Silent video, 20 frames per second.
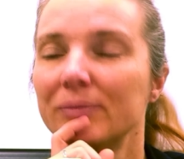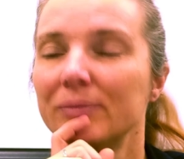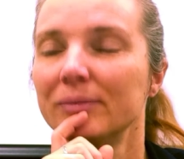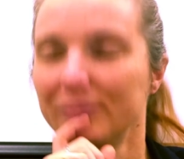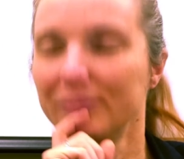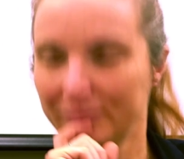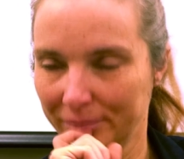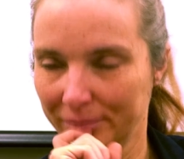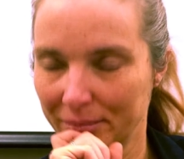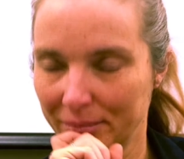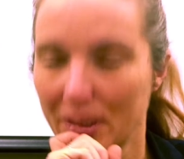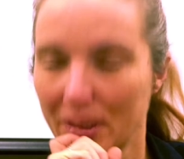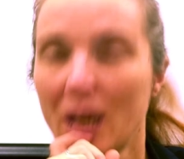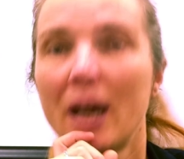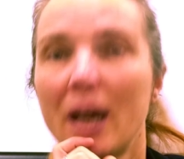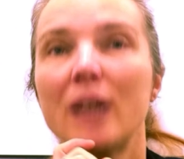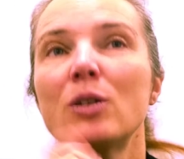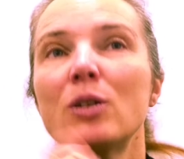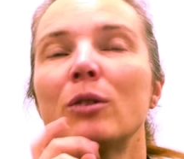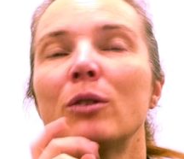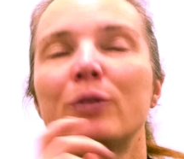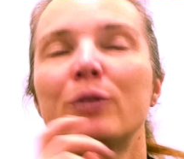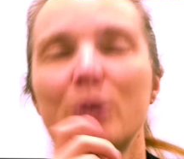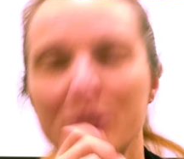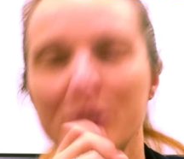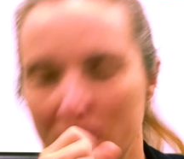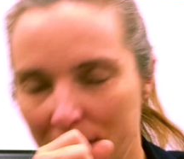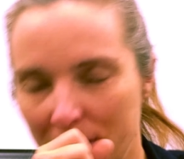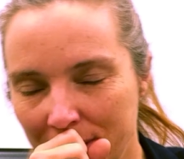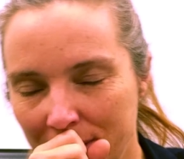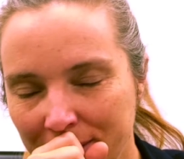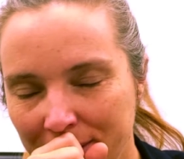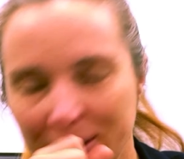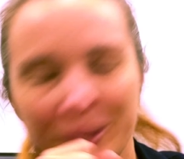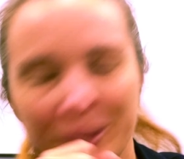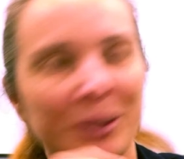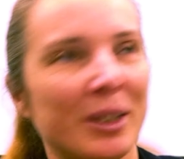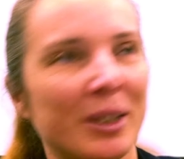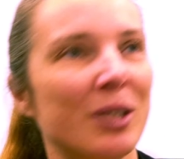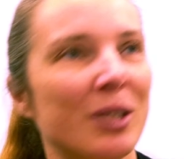Mm-hmm. Mm-hmm. And of course,
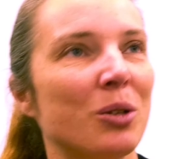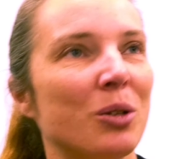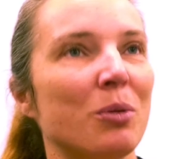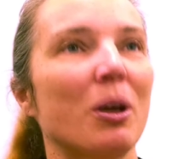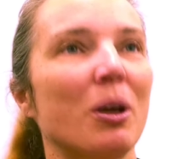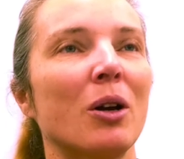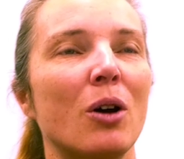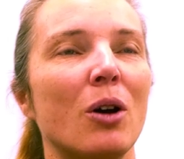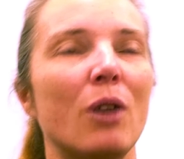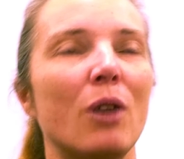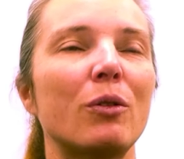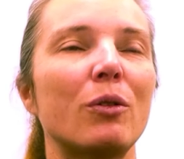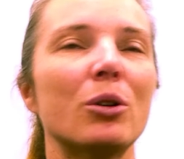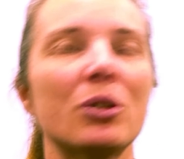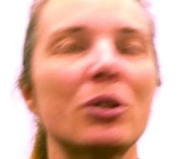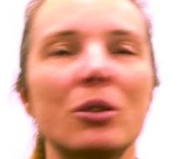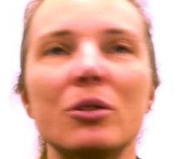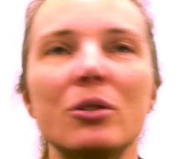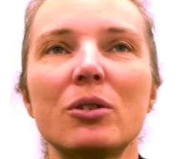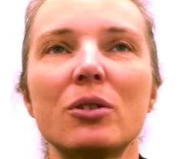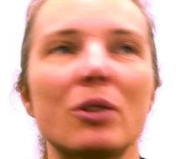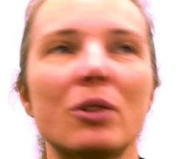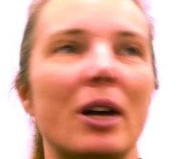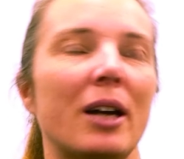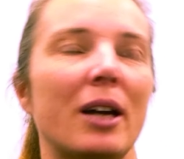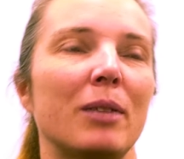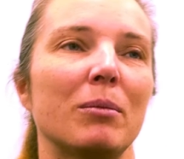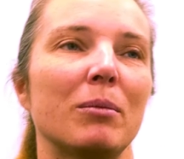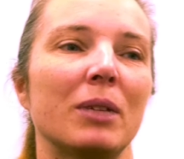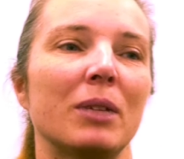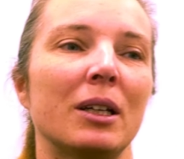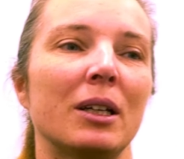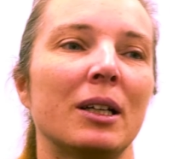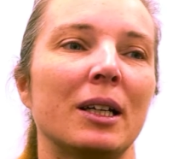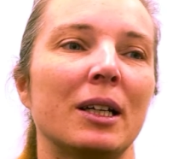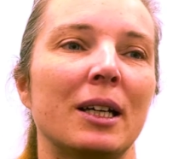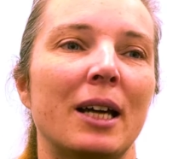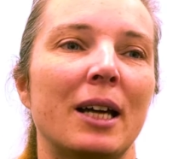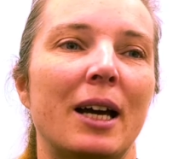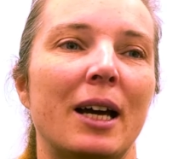excuse me. Of course, also
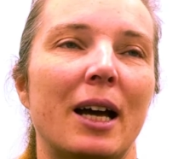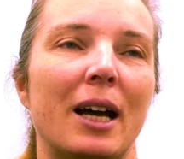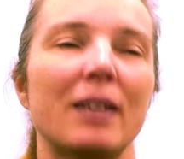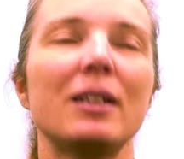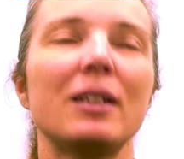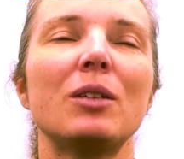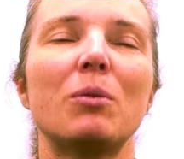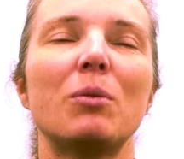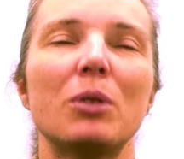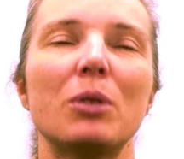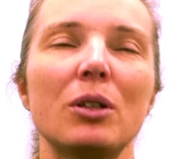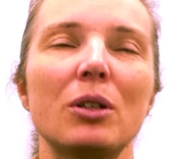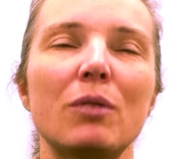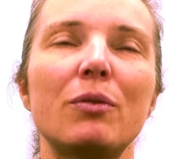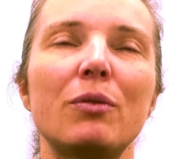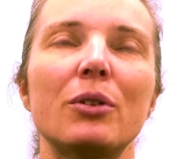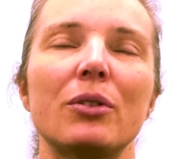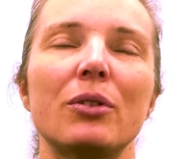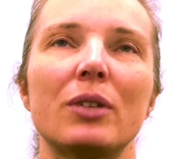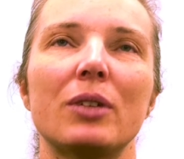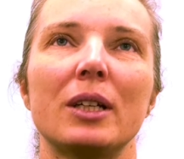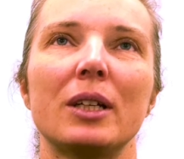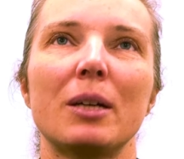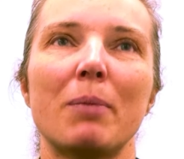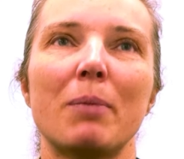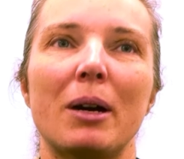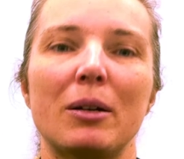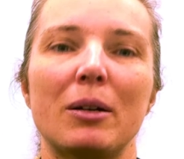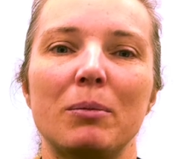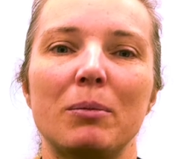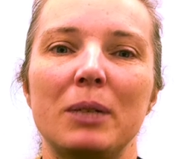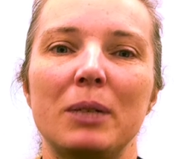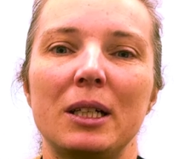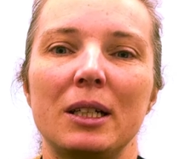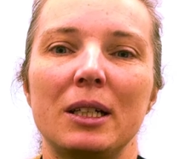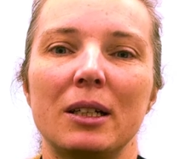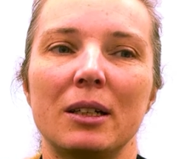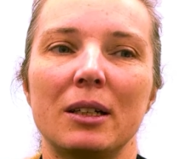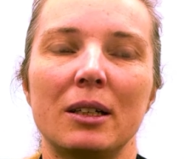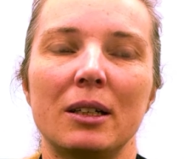I think the wonderful thing about
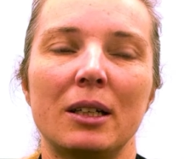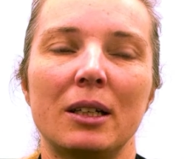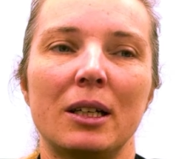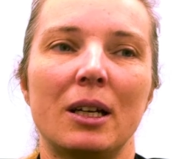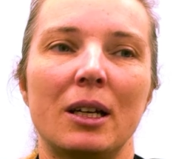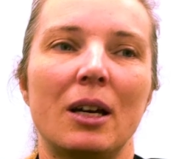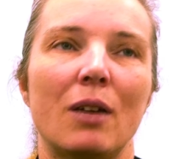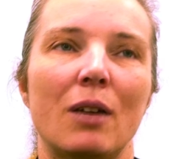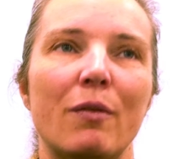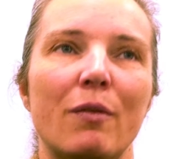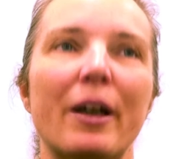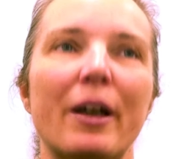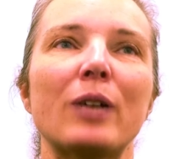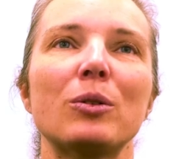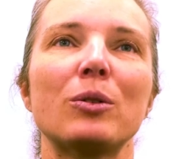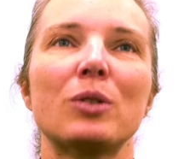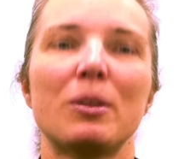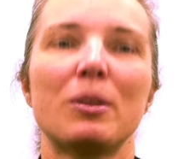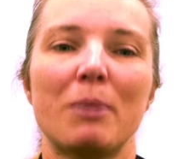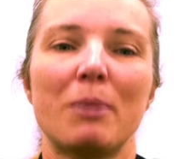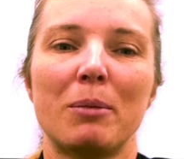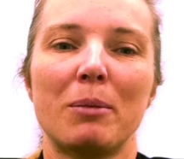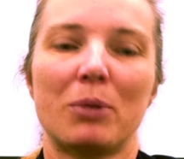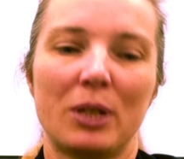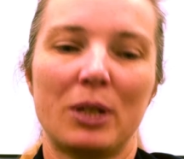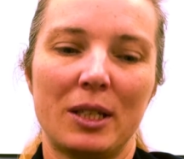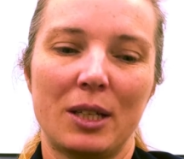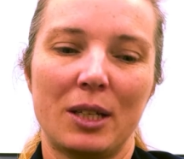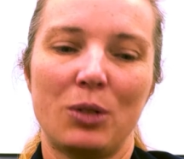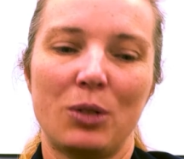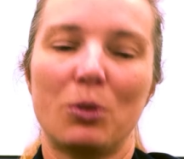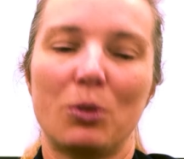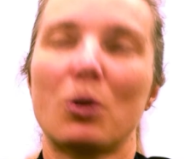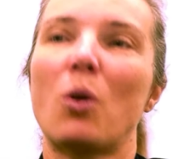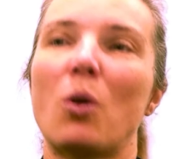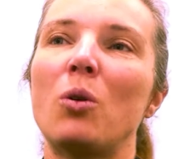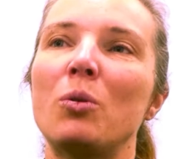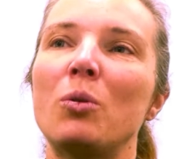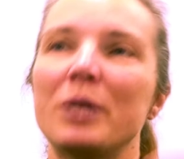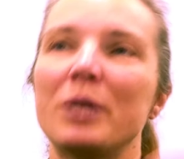being a faculty member is that you
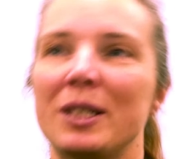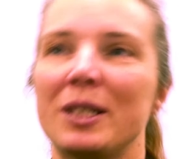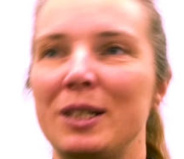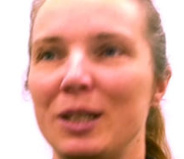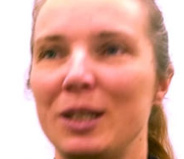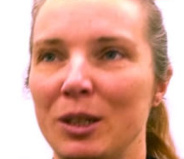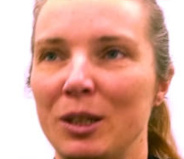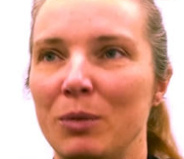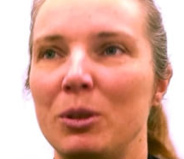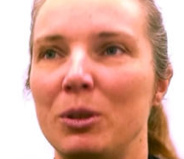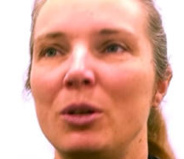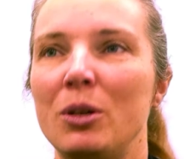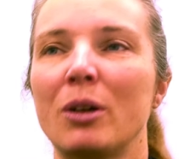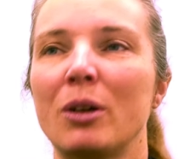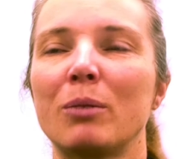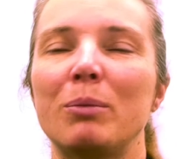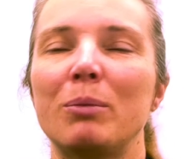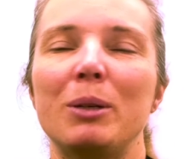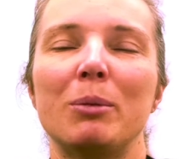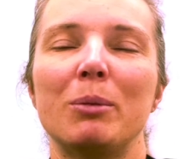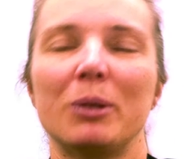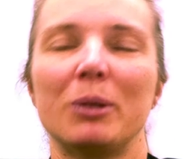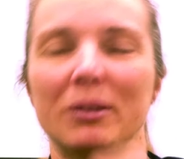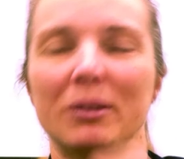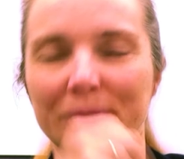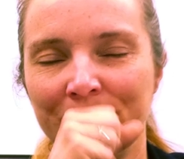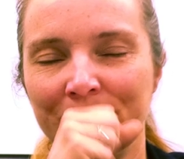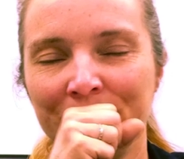are always dealing with young people.